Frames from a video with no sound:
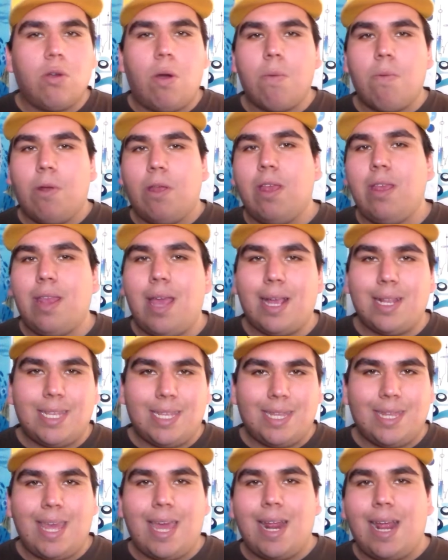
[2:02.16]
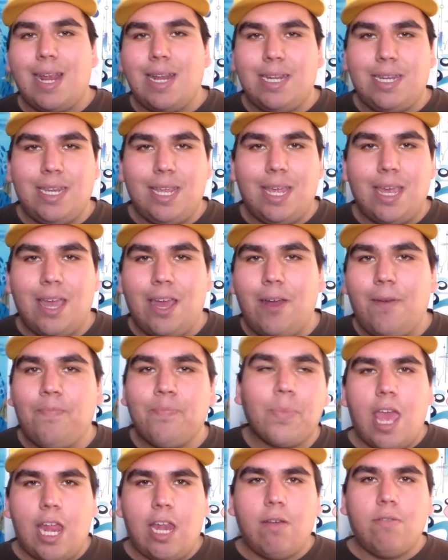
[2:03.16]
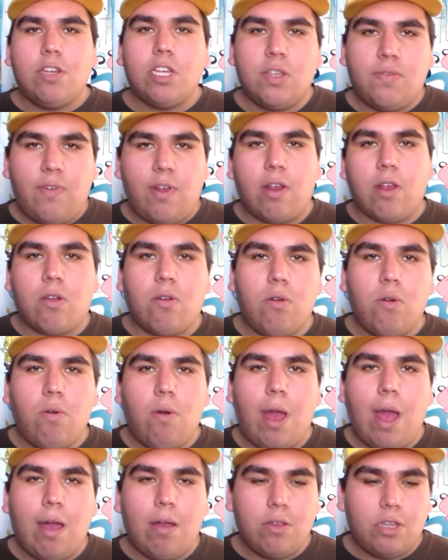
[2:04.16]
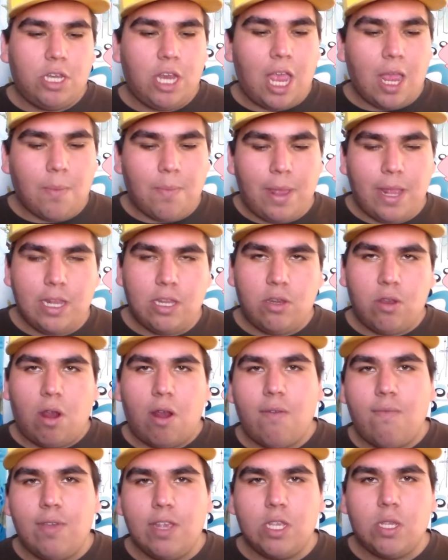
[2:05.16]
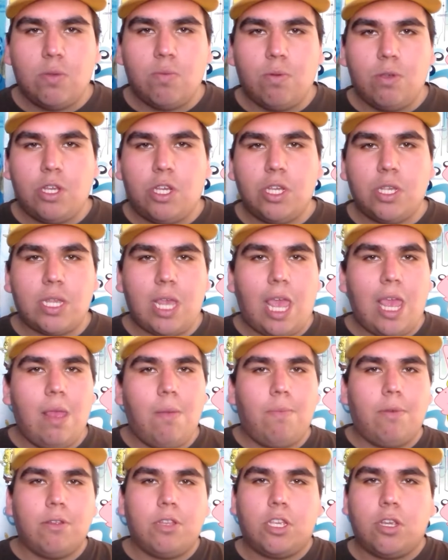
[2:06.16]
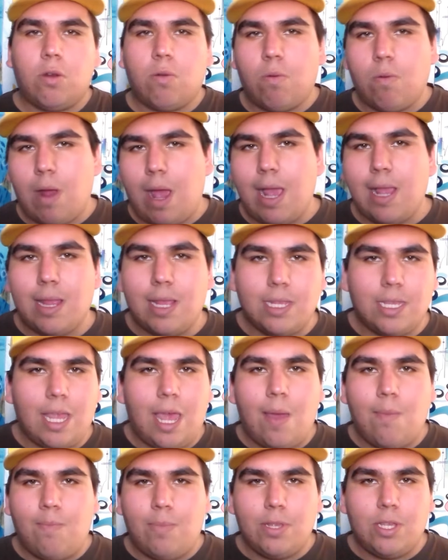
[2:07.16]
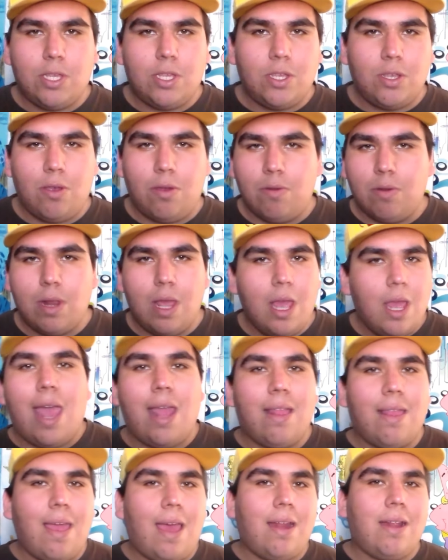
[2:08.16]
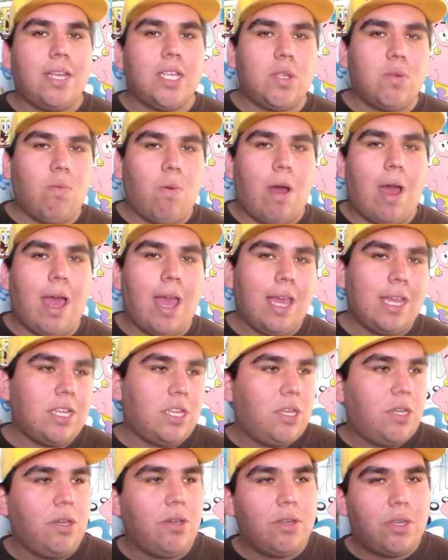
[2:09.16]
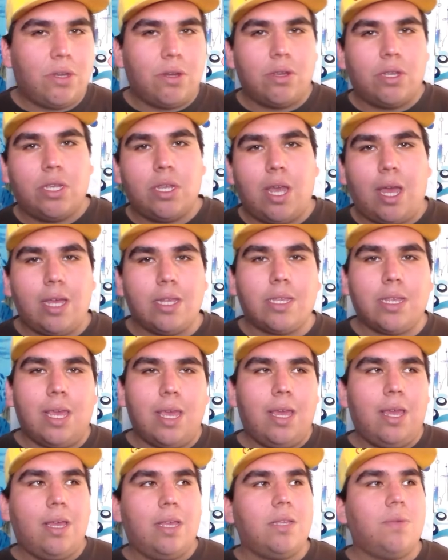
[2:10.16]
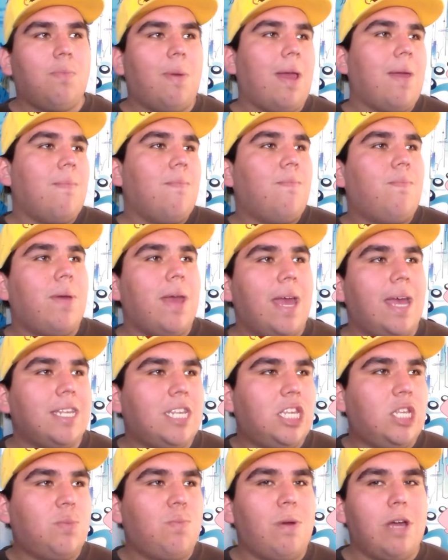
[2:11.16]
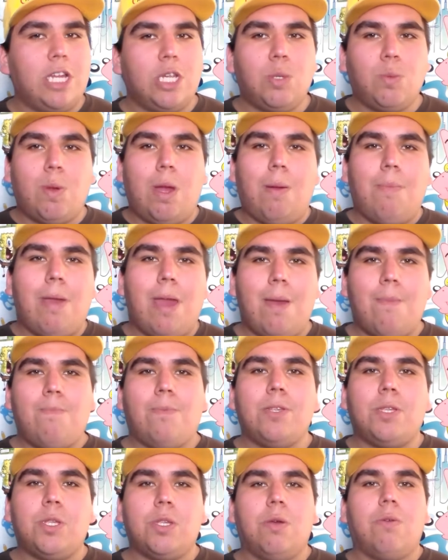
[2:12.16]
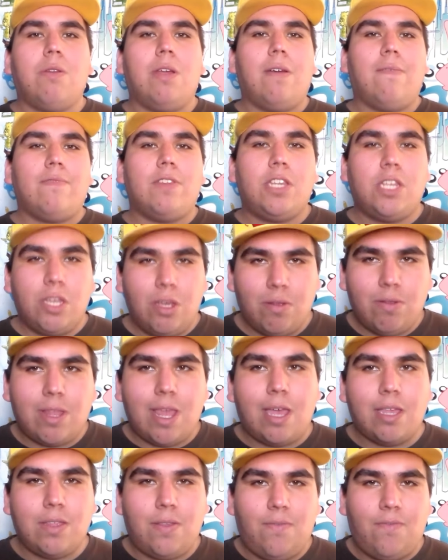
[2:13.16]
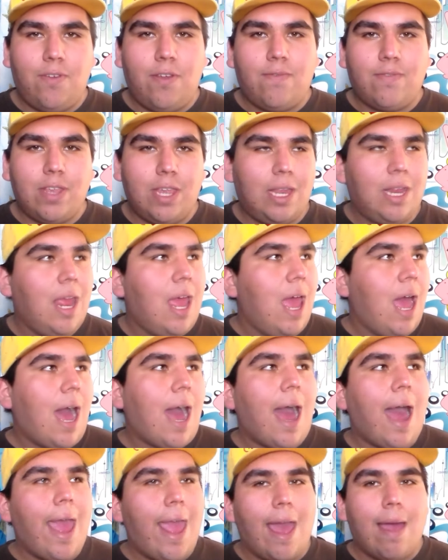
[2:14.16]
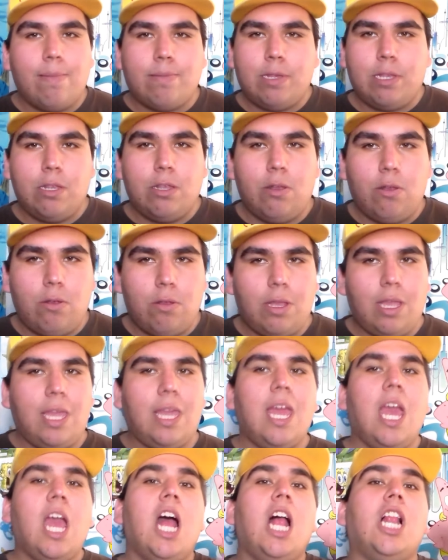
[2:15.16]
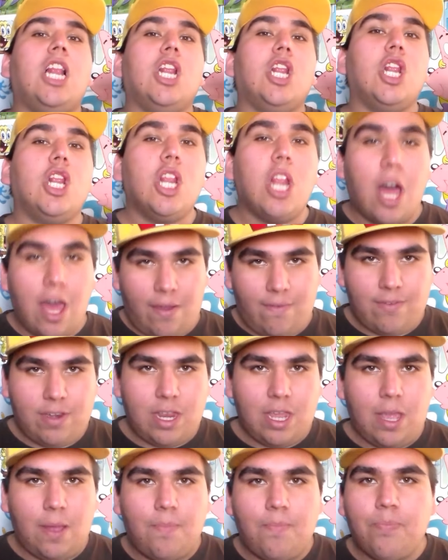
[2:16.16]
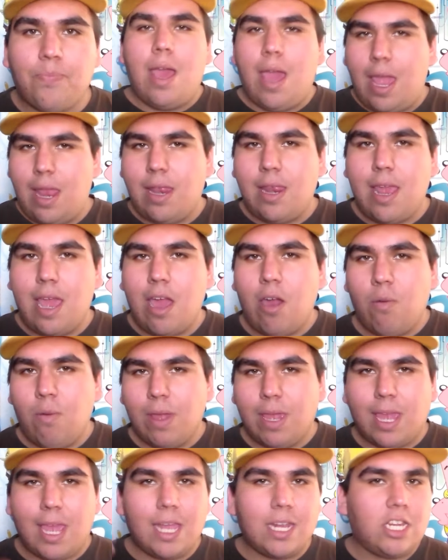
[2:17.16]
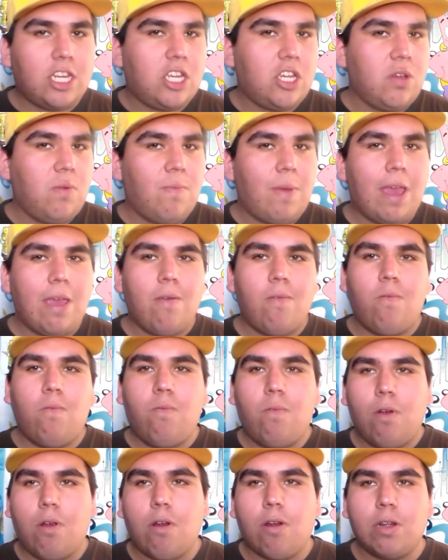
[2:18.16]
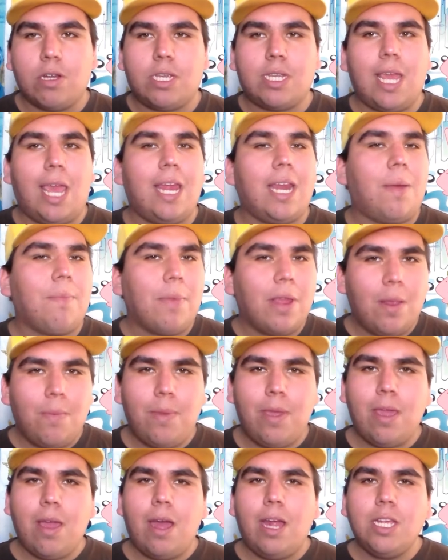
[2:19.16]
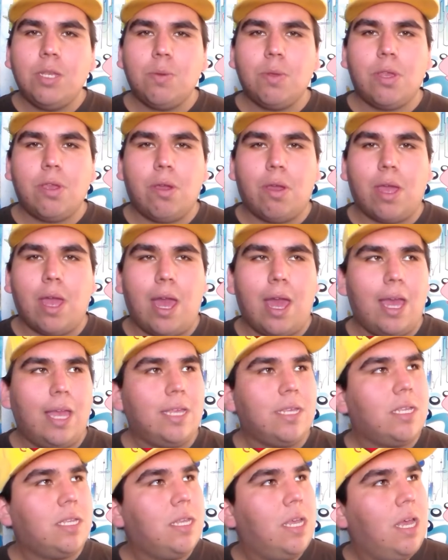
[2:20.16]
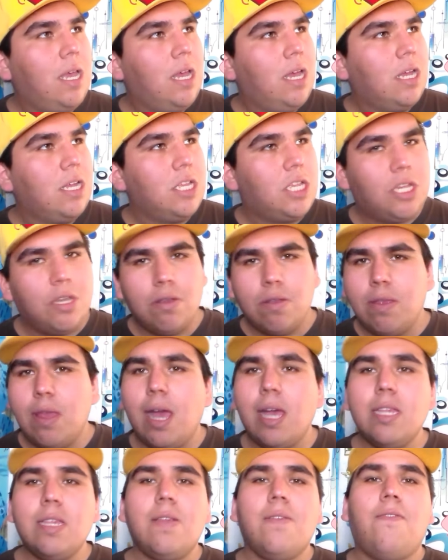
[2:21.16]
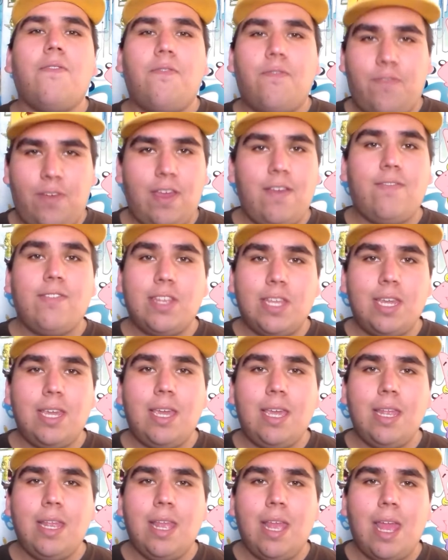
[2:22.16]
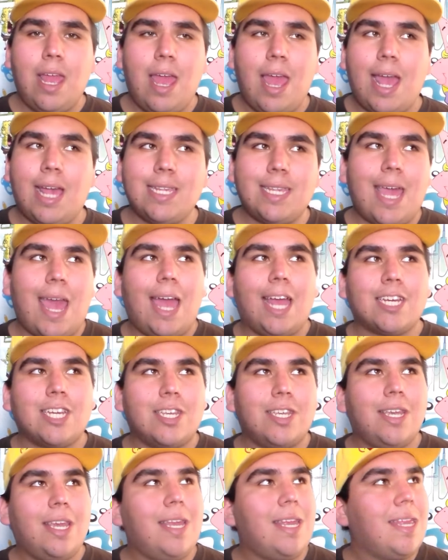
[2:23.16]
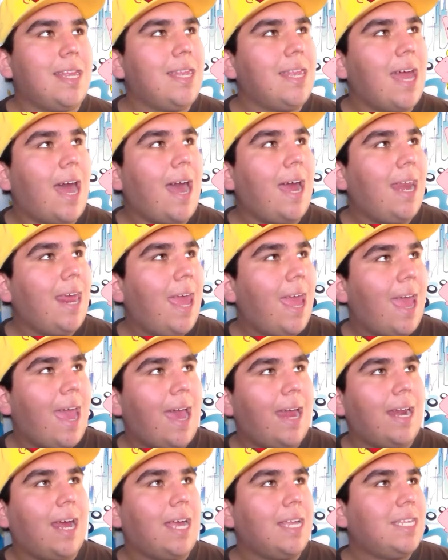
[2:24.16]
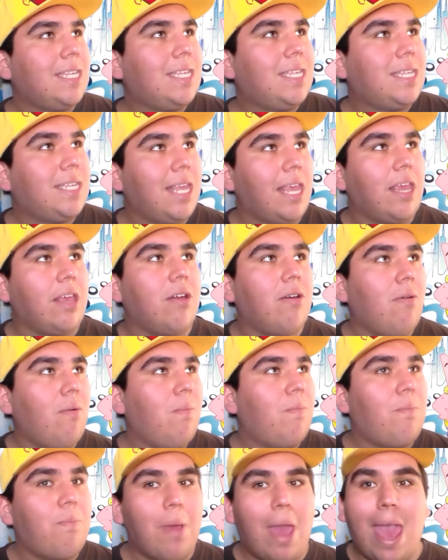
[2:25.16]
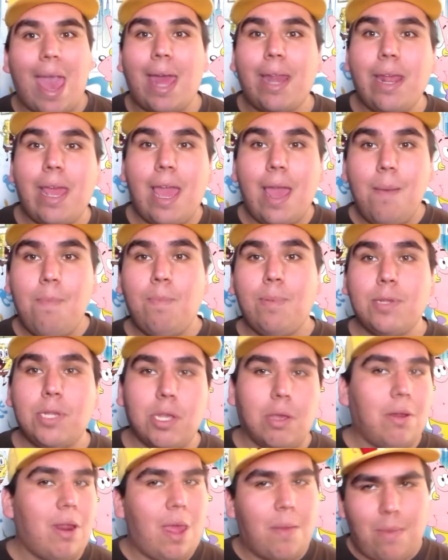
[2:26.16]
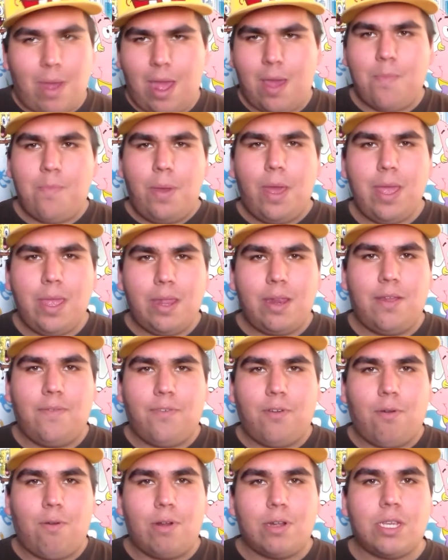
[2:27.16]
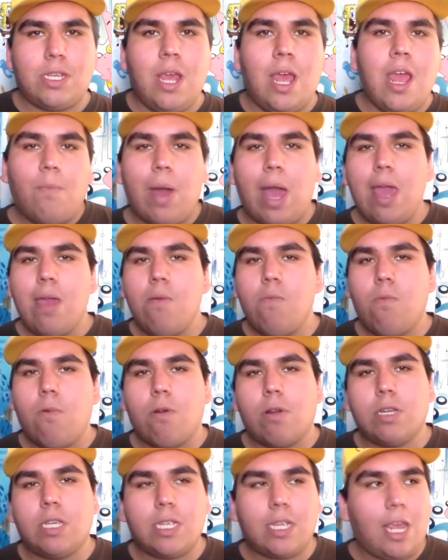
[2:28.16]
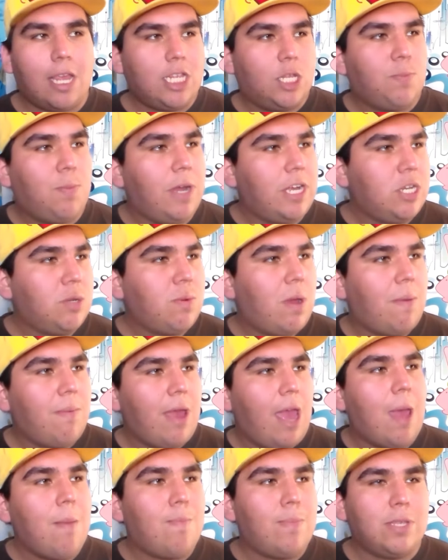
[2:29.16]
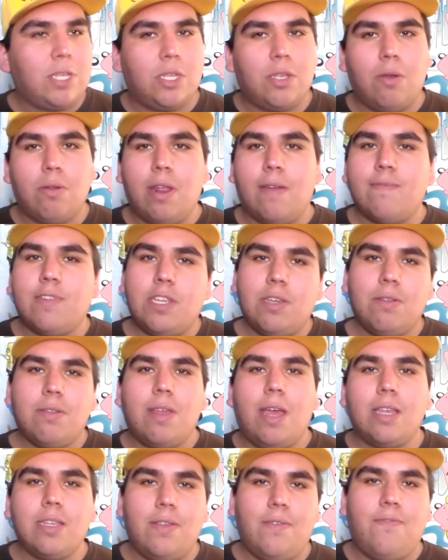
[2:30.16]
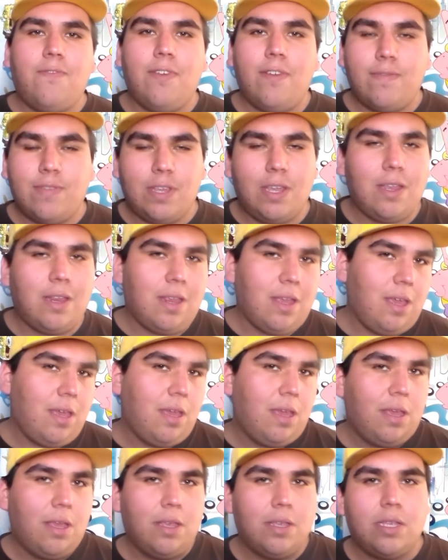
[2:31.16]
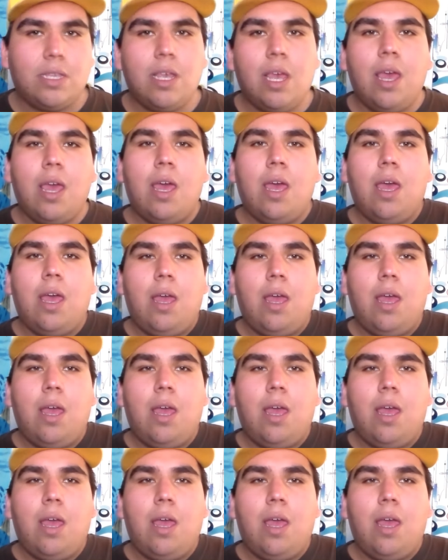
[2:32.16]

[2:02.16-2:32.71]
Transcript: So I really liked that idea. And it was just very cool how Jack Pendarvis was just able to write this episode. And that is why Tutor Sauce is my best SpongeBob episode of 2015. I absolutely loved it. And now we get to my worst. And I'm going to be honest with you guys. 2015? has actually not had a single bad episode, in my opinion, of course. My worst SpongeBob episode of 2015 is